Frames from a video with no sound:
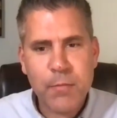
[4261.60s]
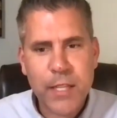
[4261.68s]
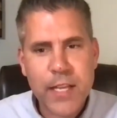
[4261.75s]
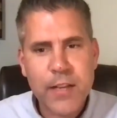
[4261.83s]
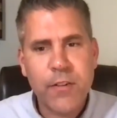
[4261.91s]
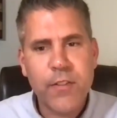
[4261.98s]

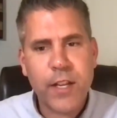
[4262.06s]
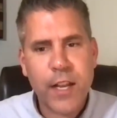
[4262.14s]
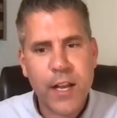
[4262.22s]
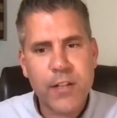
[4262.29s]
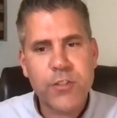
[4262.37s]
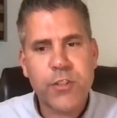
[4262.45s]
legal in the
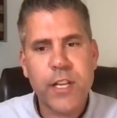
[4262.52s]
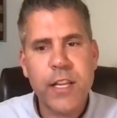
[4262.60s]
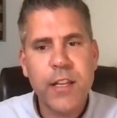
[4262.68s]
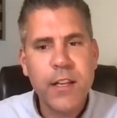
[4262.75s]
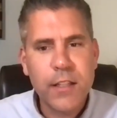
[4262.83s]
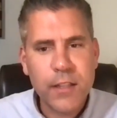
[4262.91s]

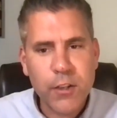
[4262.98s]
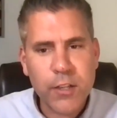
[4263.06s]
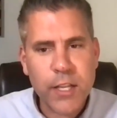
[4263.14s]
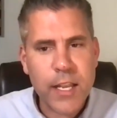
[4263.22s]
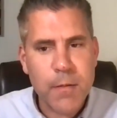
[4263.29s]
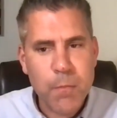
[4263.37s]
country
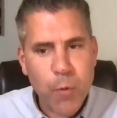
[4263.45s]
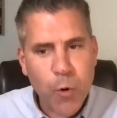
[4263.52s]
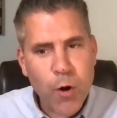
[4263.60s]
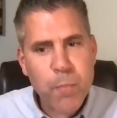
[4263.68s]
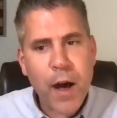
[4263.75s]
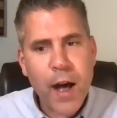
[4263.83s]
looking
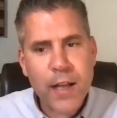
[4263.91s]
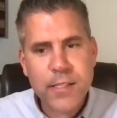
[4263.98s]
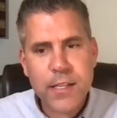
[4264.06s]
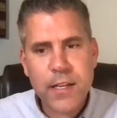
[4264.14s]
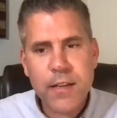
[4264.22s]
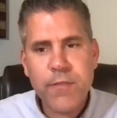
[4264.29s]
more
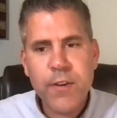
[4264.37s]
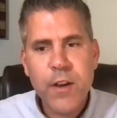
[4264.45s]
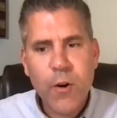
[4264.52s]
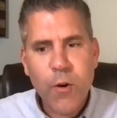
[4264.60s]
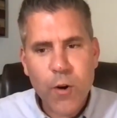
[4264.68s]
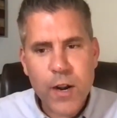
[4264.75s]
positive
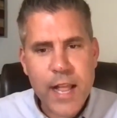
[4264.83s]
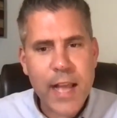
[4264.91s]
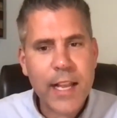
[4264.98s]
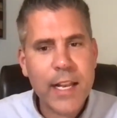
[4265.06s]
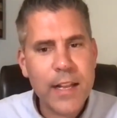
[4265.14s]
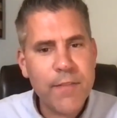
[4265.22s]
or
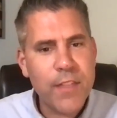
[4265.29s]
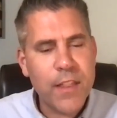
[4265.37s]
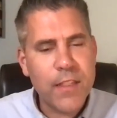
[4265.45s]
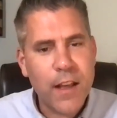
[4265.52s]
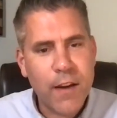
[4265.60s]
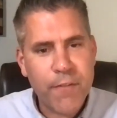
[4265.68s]
negative
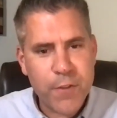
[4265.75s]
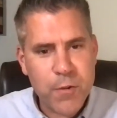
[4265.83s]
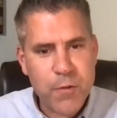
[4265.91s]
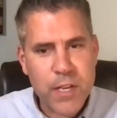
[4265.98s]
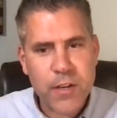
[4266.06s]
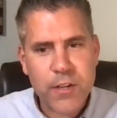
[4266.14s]
than a few
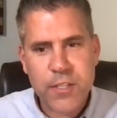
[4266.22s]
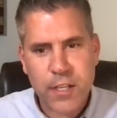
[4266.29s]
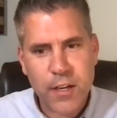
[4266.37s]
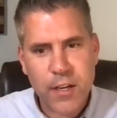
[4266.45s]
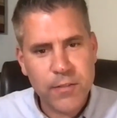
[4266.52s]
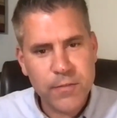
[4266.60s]
years ago?